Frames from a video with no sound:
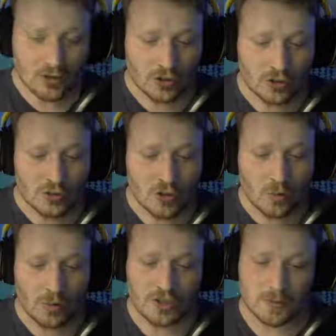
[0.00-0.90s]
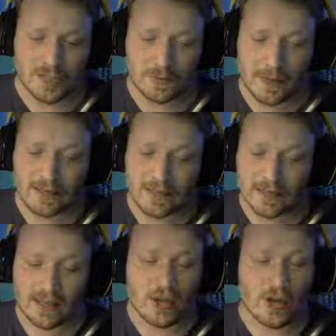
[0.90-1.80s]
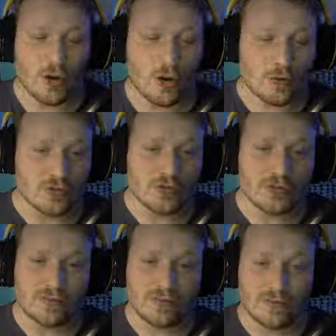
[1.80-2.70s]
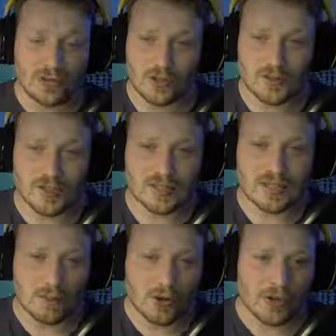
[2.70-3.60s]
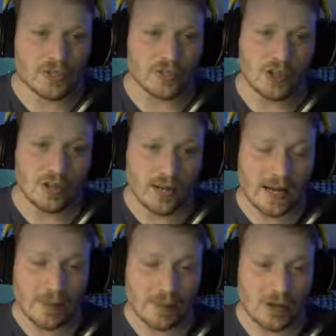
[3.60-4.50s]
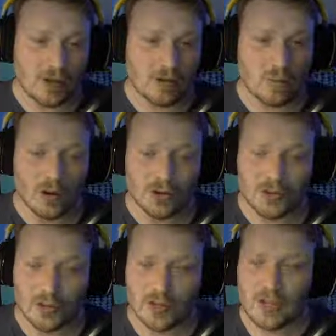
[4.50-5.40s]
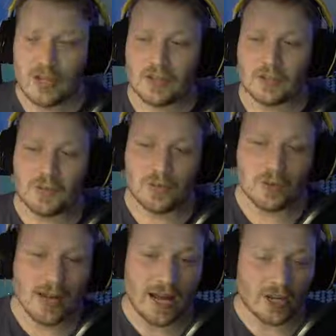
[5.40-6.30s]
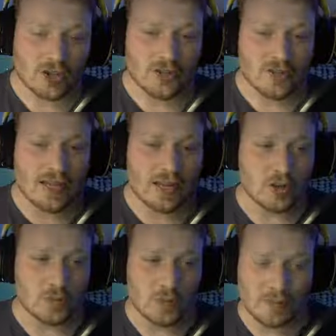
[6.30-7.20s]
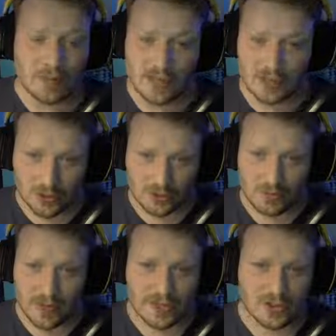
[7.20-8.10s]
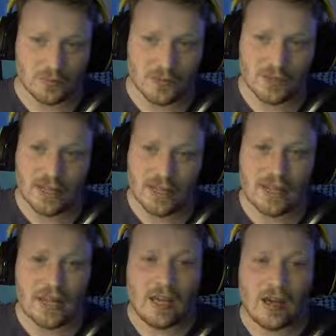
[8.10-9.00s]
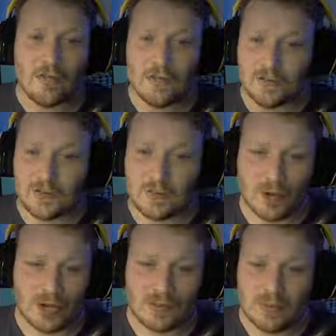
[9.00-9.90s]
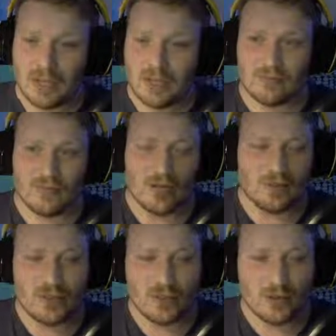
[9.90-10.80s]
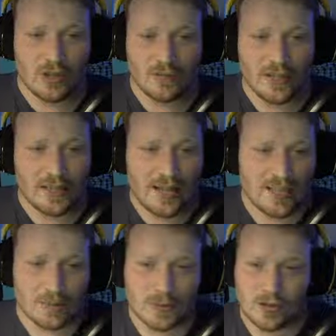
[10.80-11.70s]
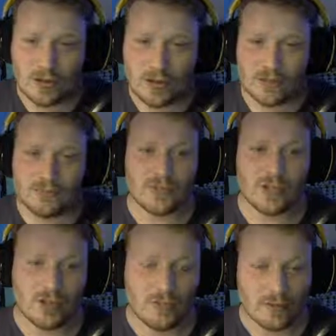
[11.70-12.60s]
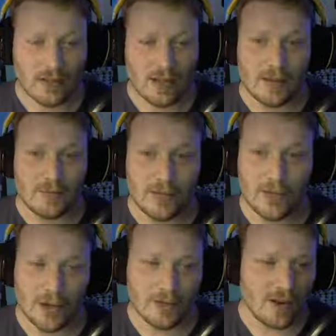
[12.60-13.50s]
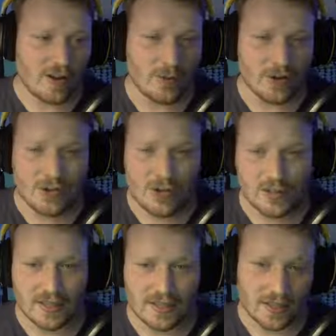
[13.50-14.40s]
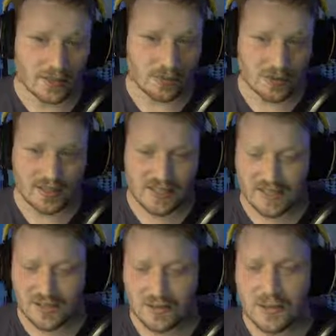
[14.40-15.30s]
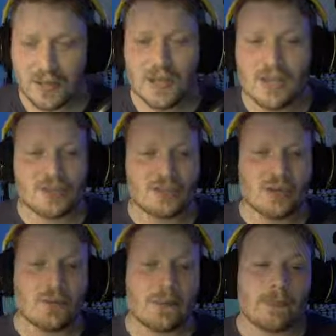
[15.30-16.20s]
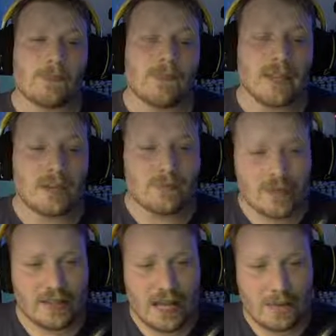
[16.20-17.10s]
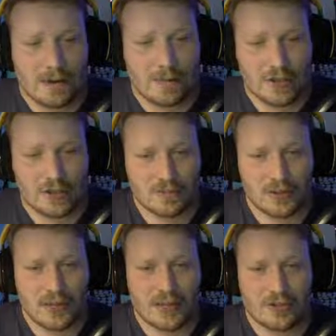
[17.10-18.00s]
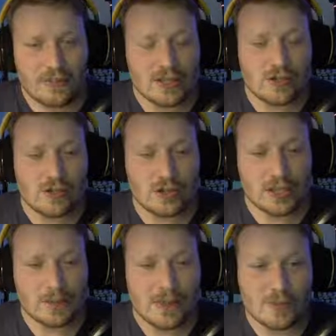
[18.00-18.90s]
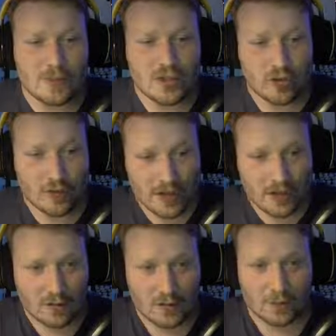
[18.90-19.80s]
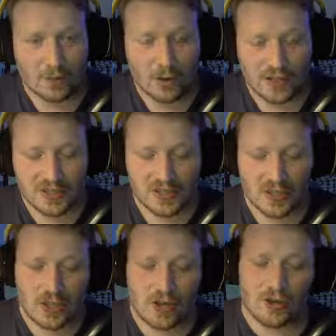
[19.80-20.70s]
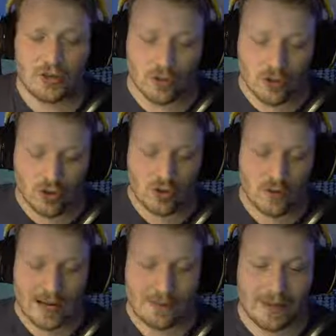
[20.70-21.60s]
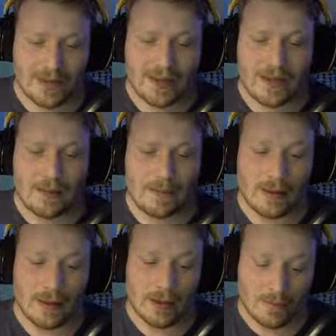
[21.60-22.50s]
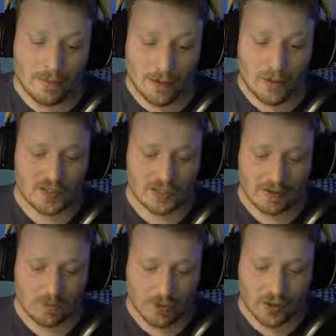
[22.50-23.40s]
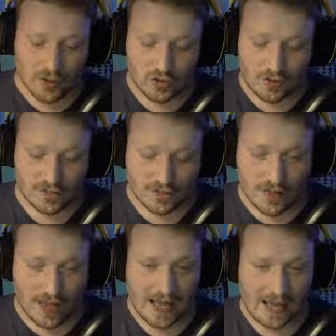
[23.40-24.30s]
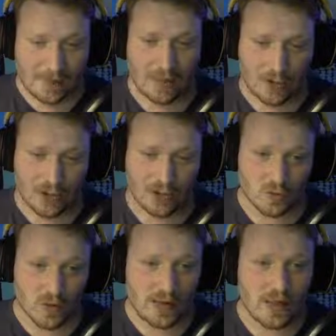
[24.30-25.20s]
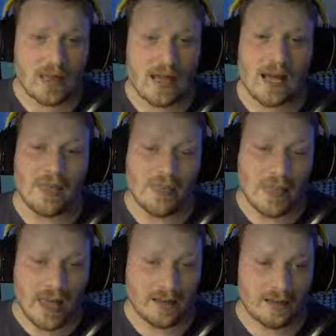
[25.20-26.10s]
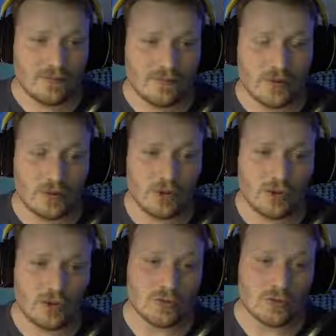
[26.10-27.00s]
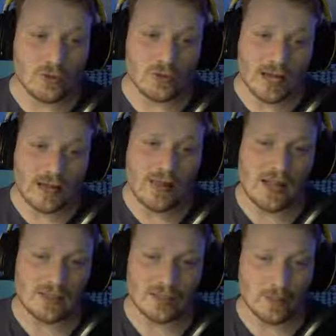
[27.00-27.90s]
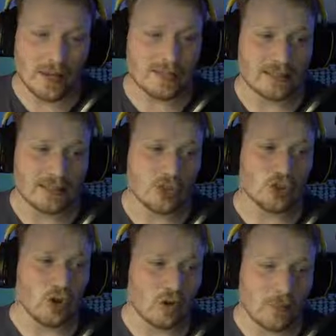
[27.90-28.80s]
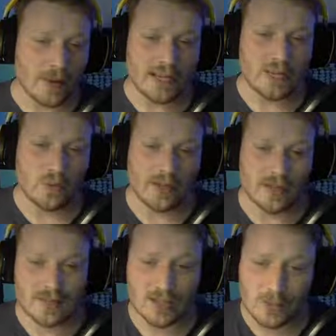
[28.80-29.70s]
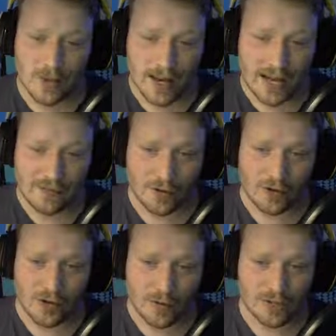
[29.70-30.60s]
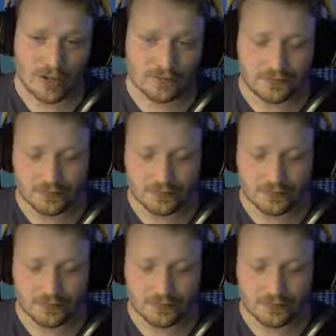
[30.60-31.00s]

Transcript: You don't want to be spending 160 points on an Armiger or a War Dog to be doing actions that could be being done by something like a 50-point unit of like Guardsmen or 35-point Nurglings, as we'll see soon. So it can really help out mission play. Means you can spend the majority of your points on your core army, focusing around the strengths of that army and what it does well, and then you can use those allies to basically shore up any weaknesses you might have on the mission.